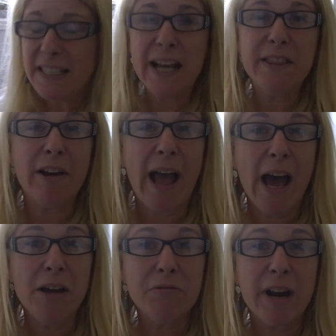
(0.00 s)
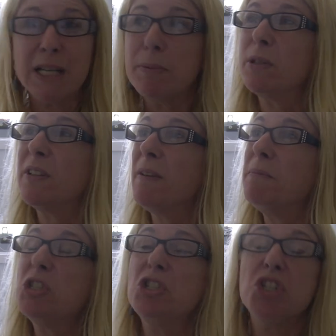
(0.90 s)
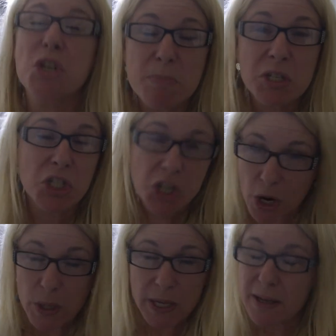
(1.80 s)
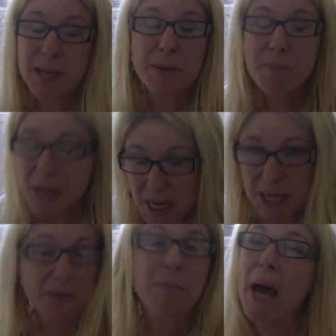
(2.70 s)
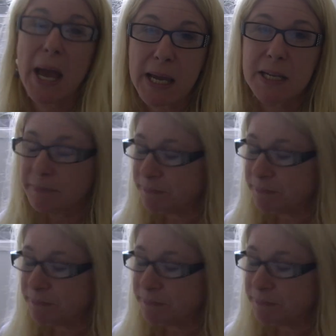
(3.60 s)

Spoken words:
saying they're outraged because of some stupid joke a comedian made.